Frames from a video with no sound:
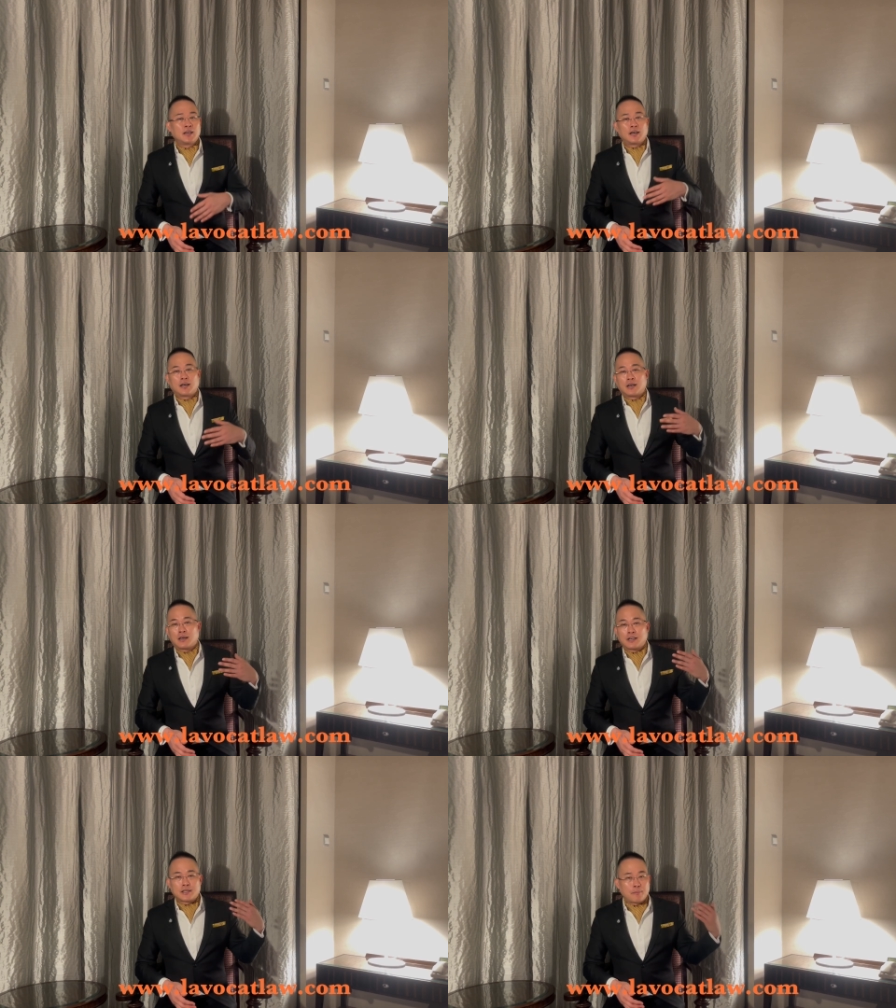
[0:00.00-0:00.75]

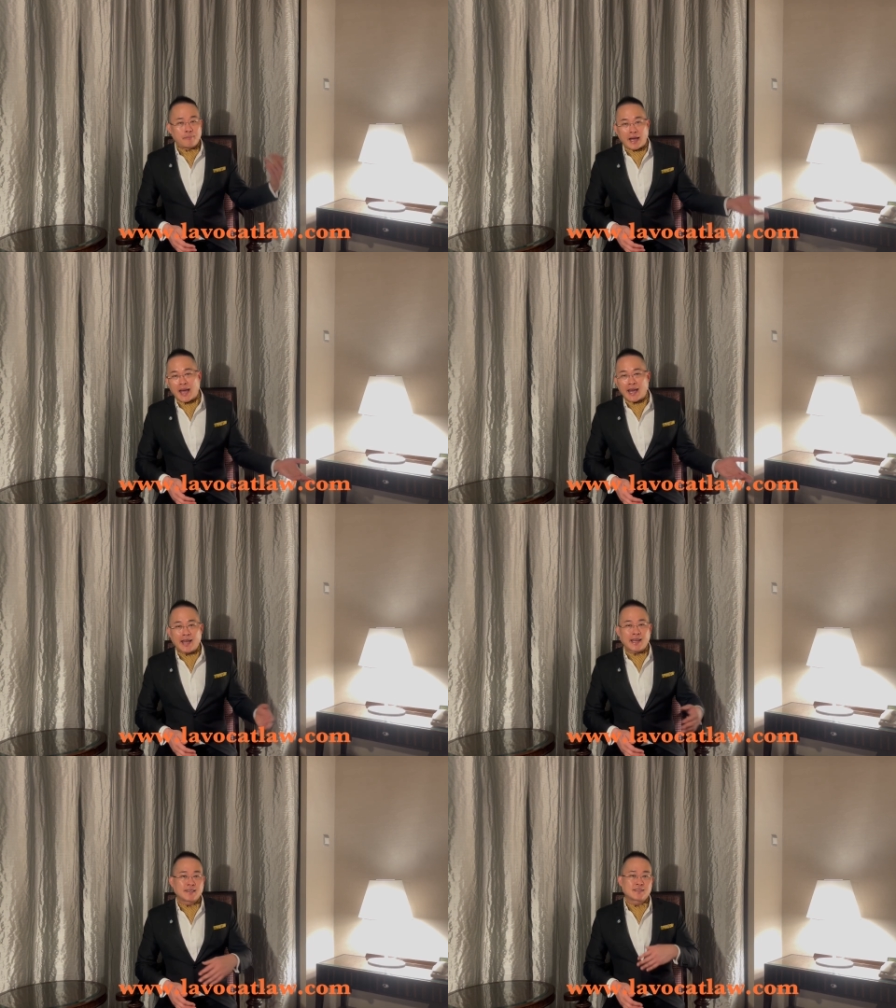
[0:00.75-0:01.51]
uh, the
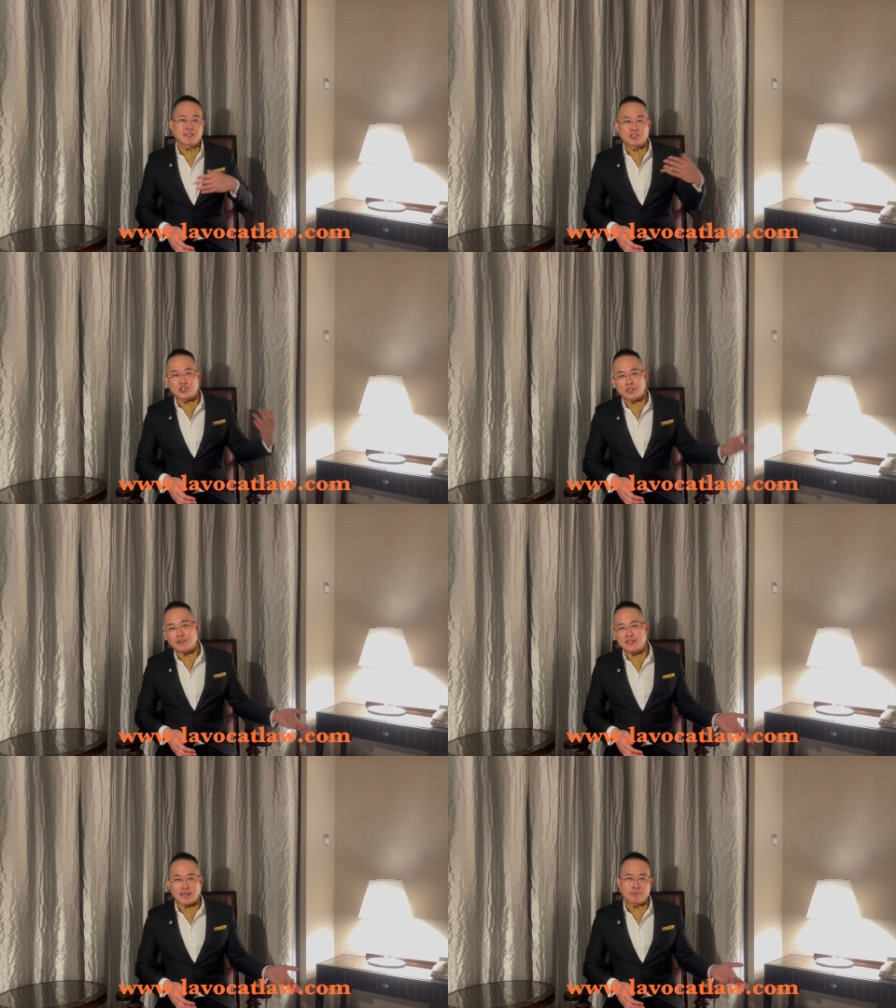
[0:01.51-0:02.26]
banks, the
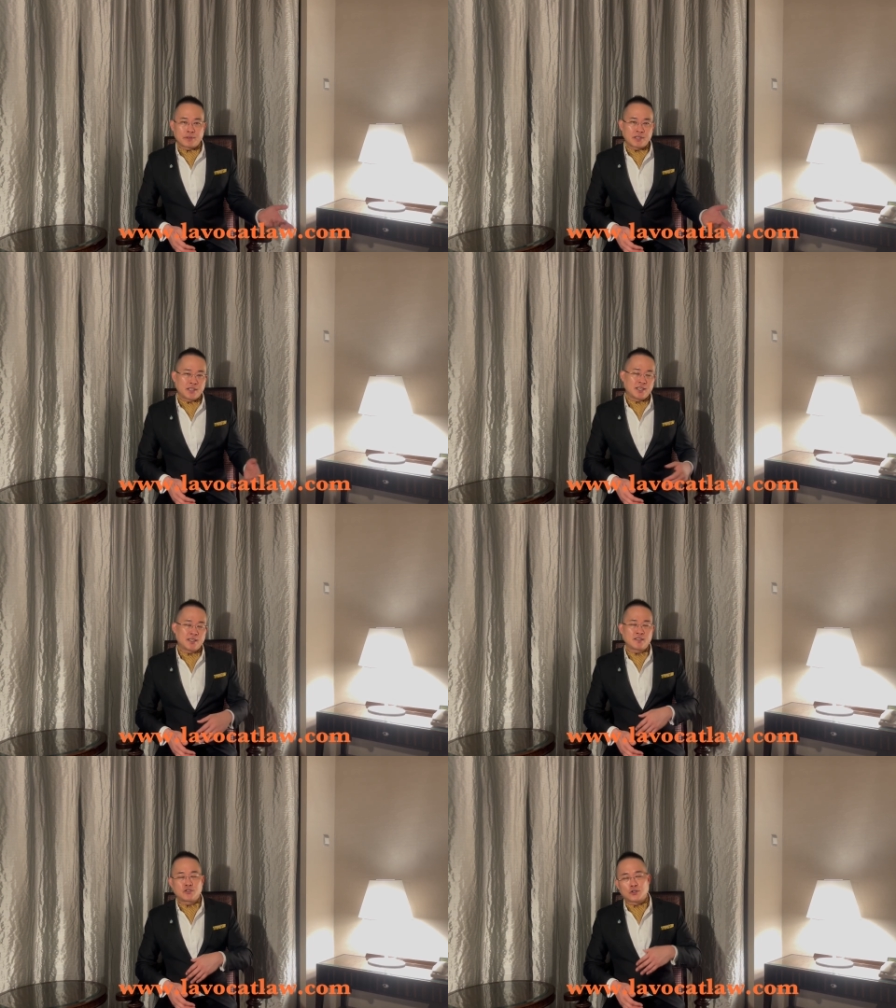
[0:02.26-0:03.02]
insurance
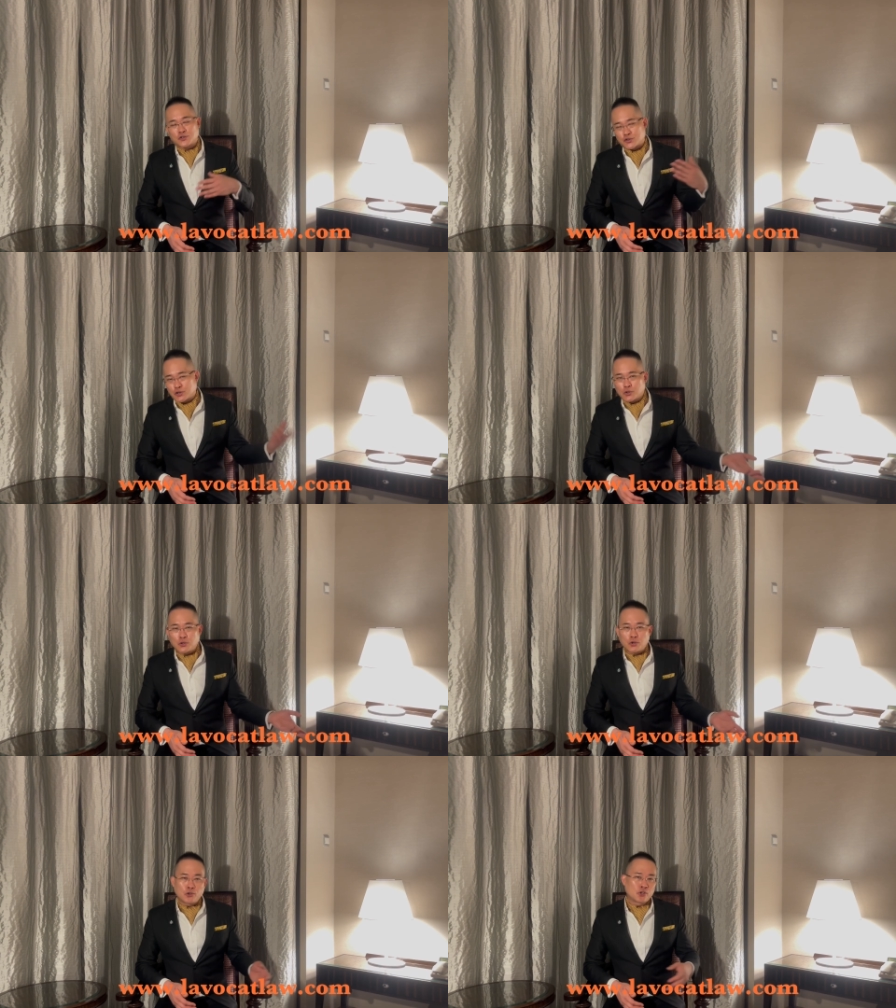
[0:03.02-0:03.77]
companies, your
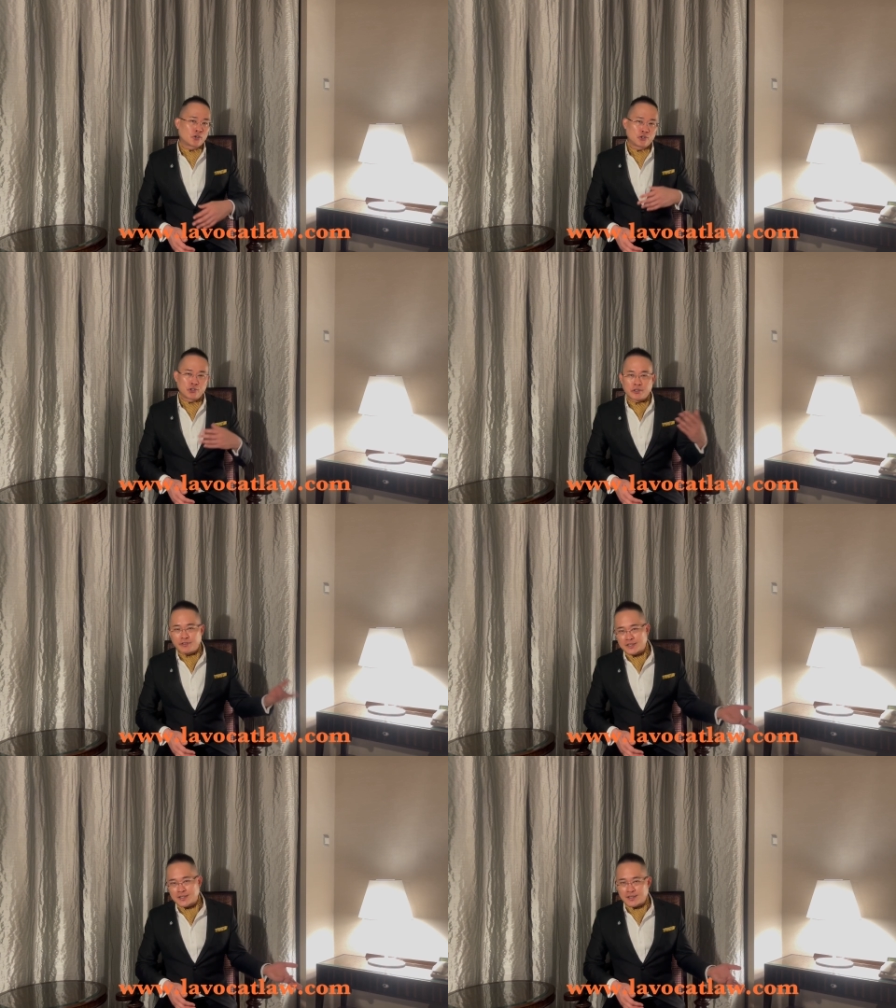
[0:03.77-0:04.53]
school, your
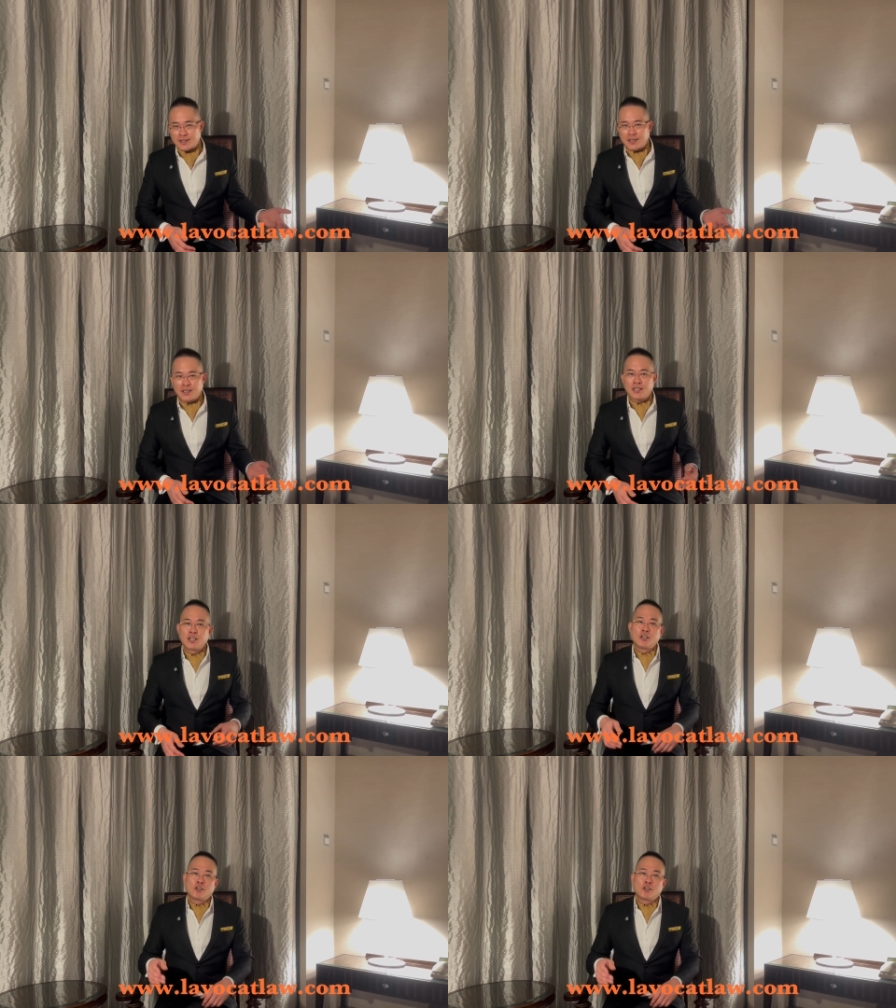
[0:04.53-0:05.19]
university.